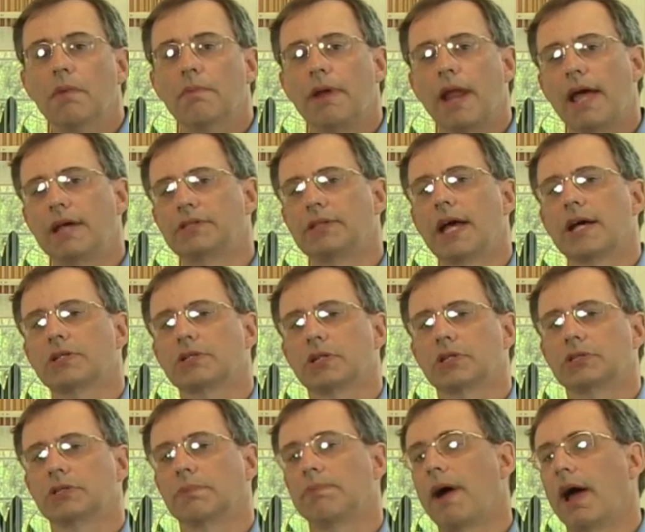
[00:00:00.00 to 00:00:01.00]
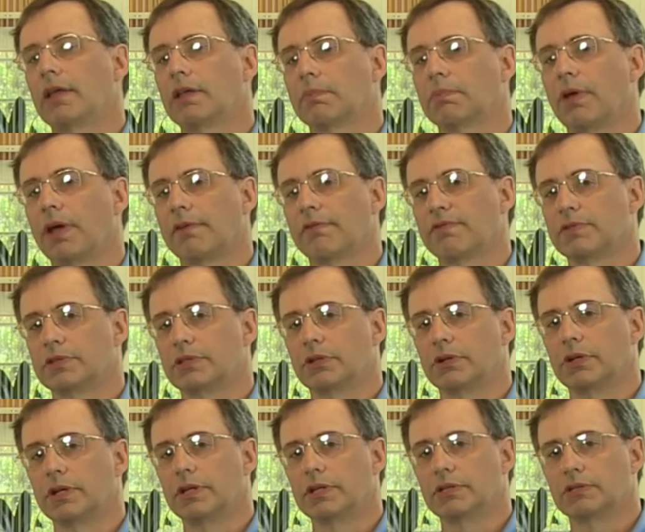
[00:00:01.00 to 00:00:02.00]
but has access to pilot plant
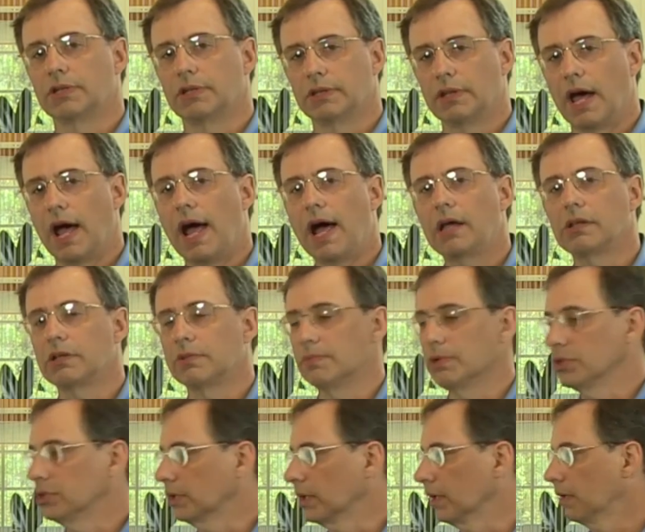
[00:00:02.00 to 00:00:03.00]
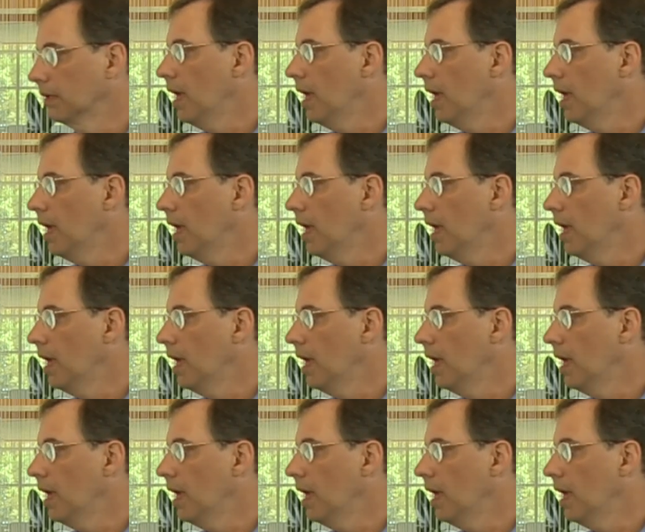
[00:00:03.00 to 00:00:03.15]
facilities in Holland, Michigan.